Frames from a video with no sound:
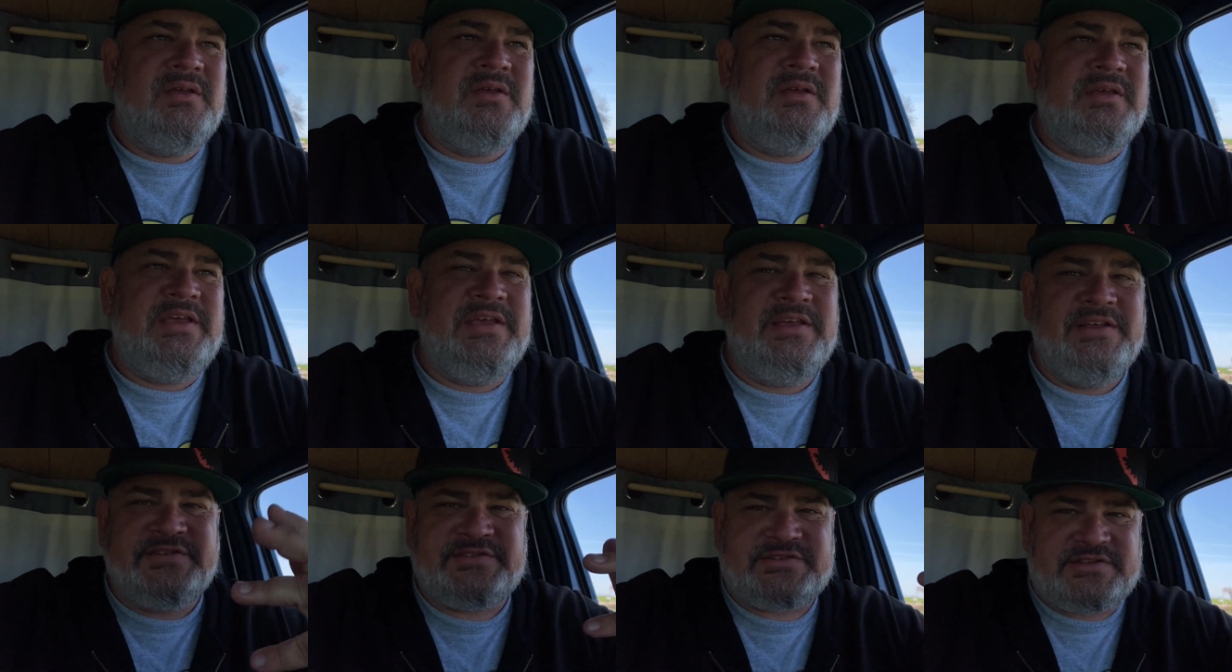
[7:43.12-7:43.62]

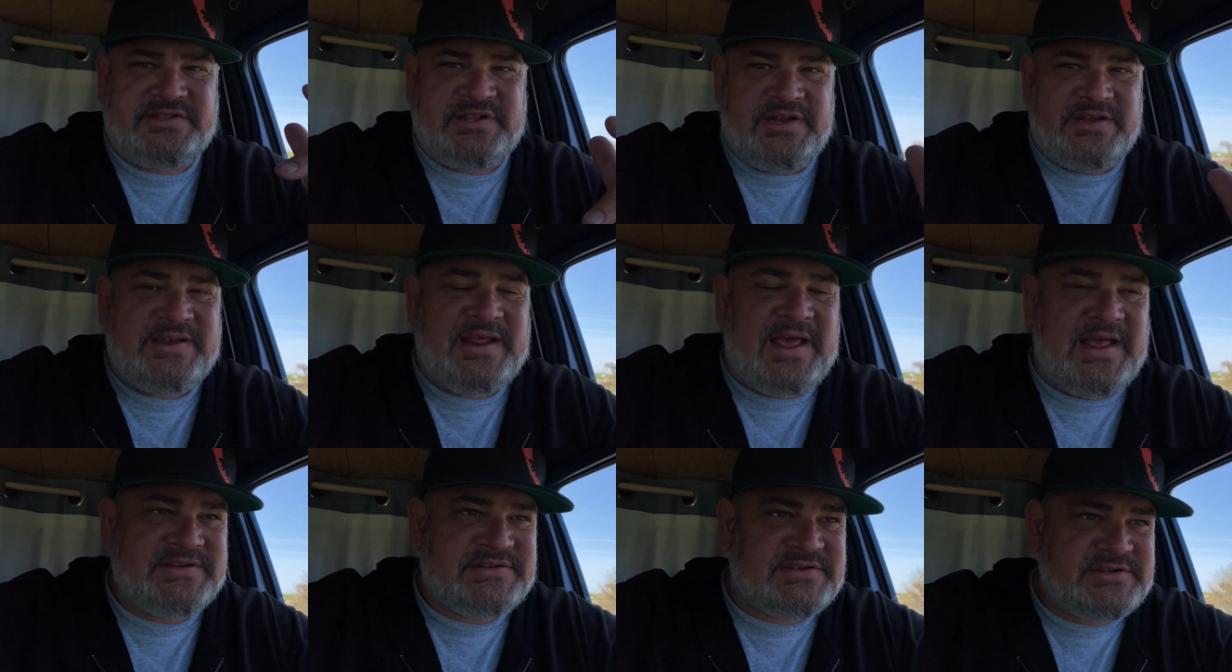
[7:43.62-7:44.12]
is the
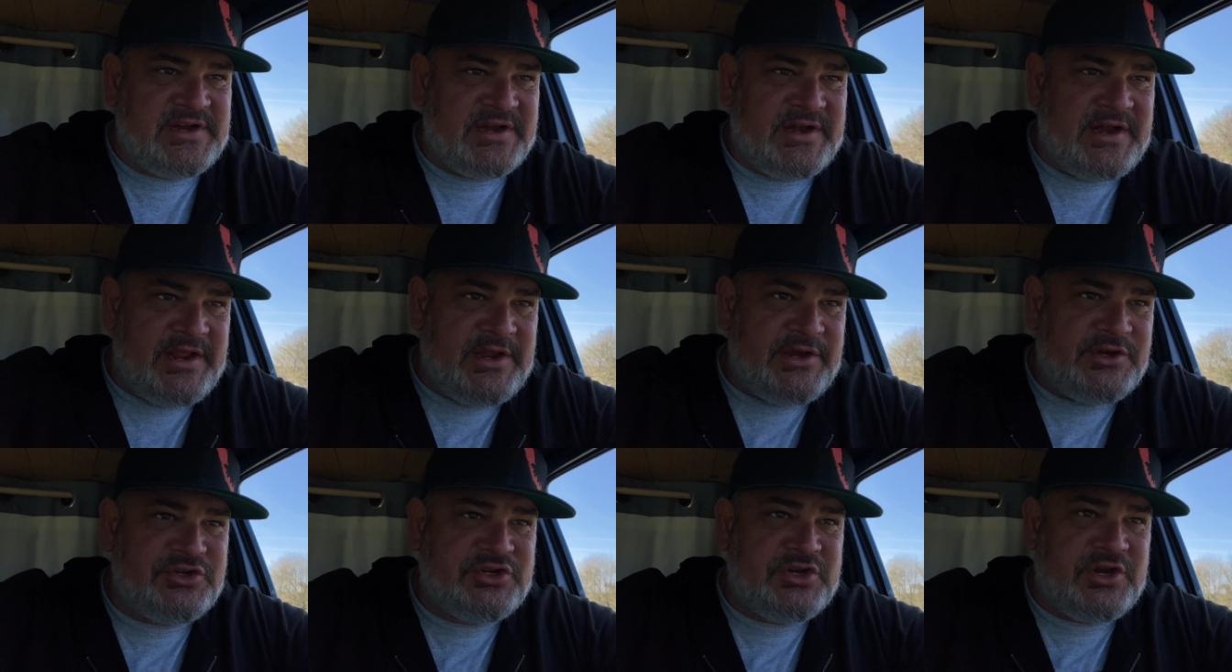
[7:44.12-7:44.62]

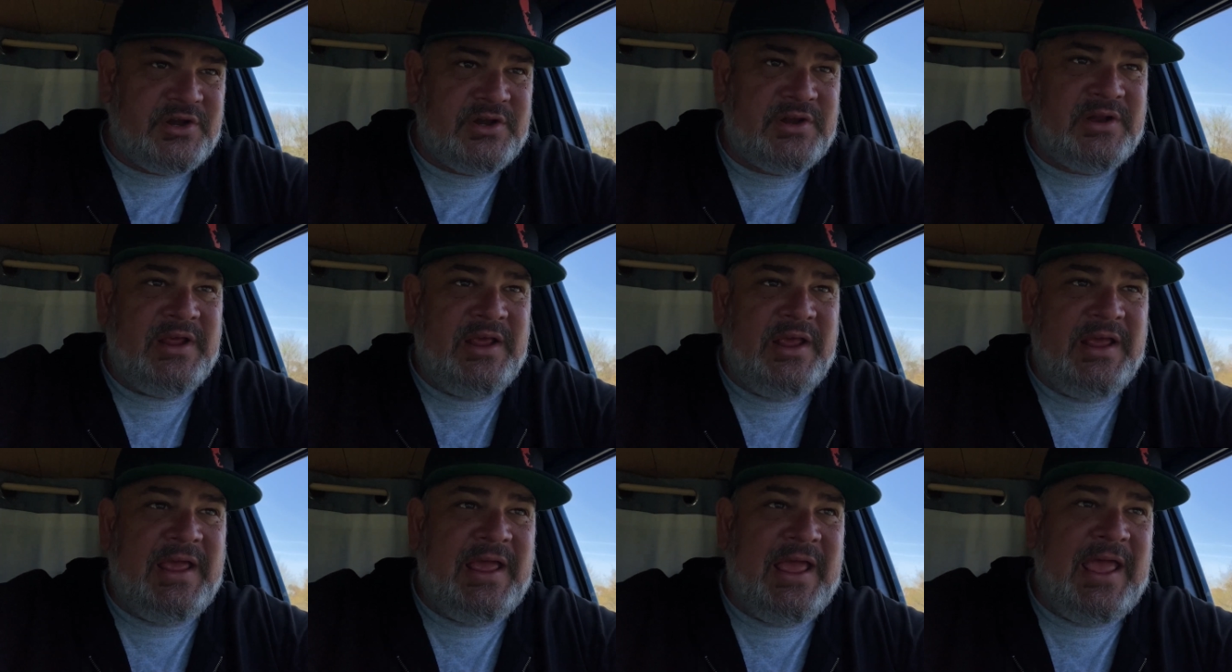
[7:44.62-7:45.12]
destination.
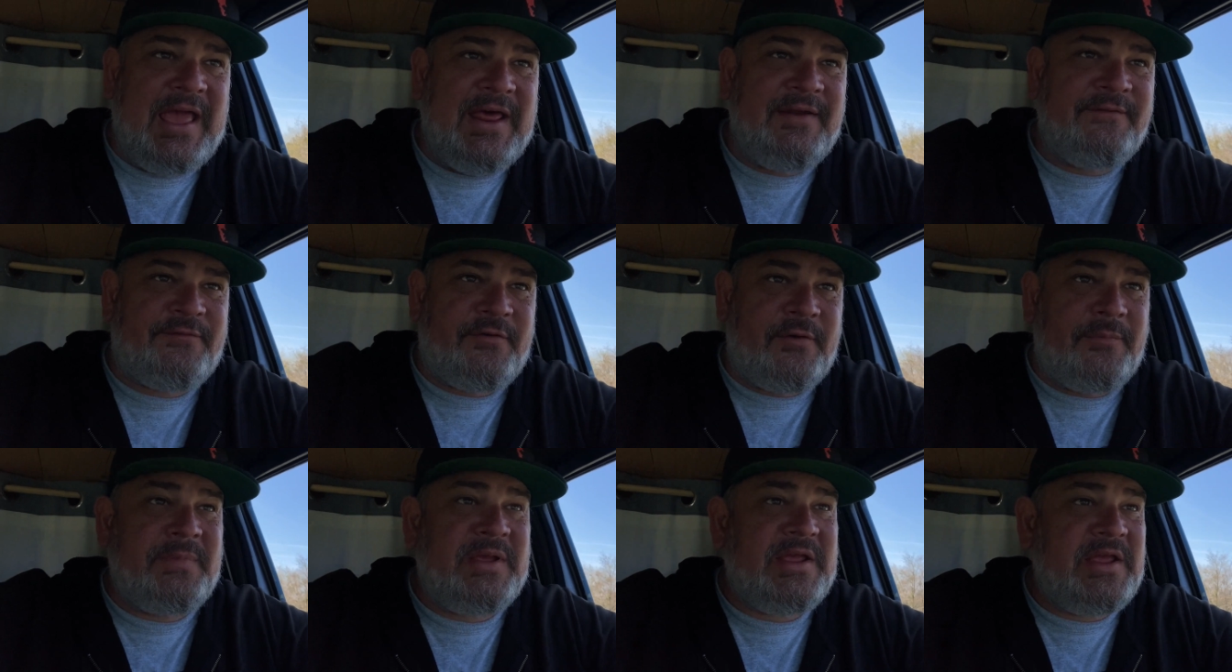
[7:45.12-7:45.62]
And
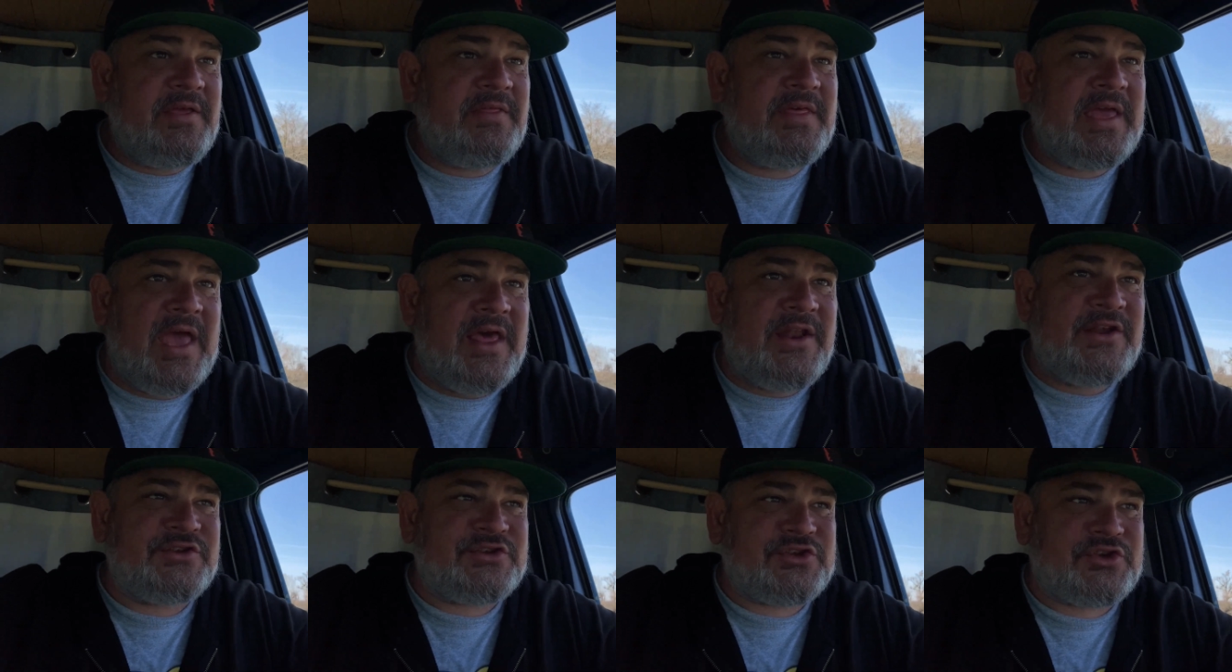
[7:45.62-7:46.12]
for me,
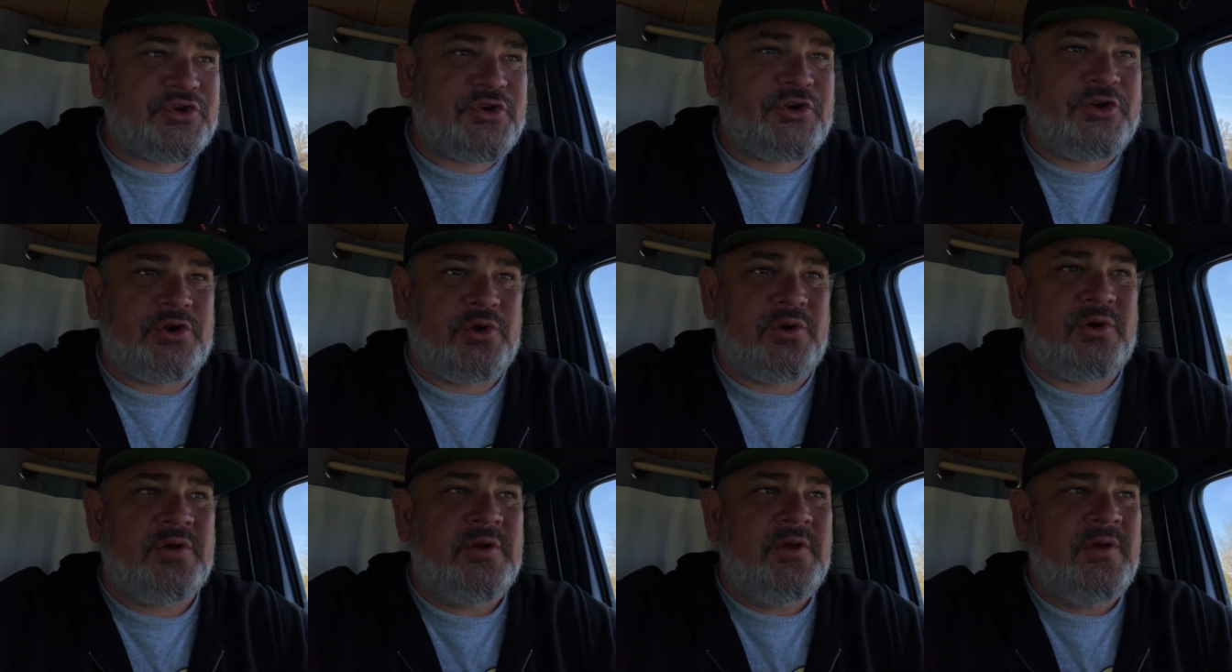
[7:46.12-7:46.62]
that is
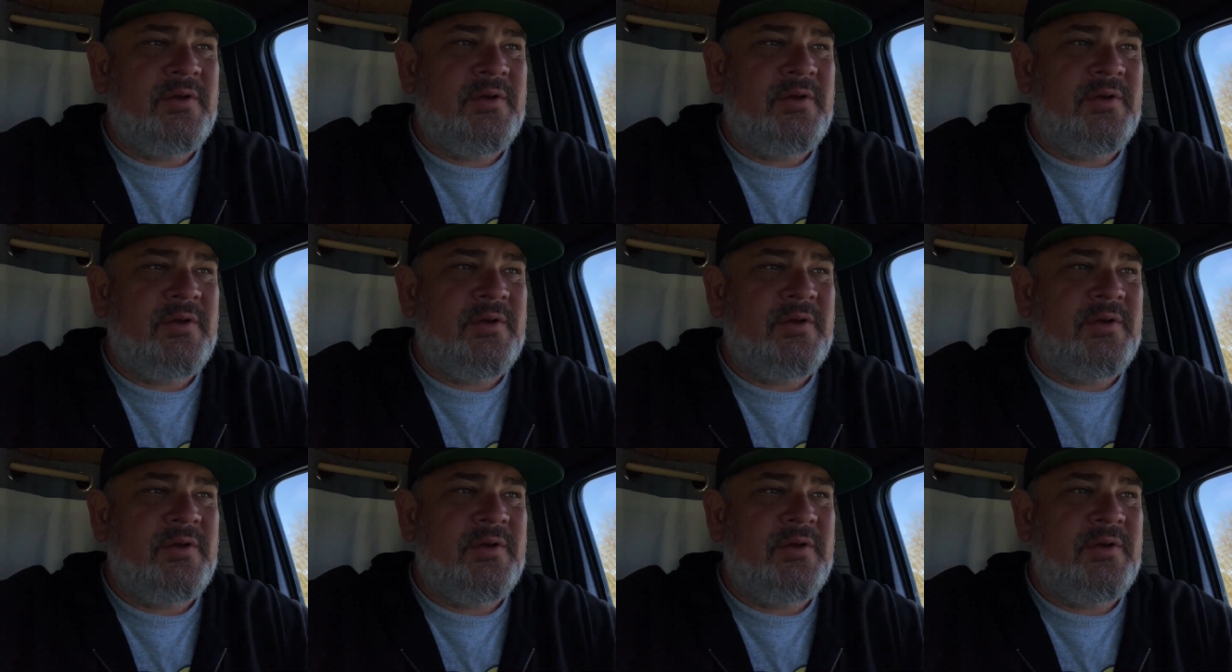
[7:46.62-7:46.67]
true.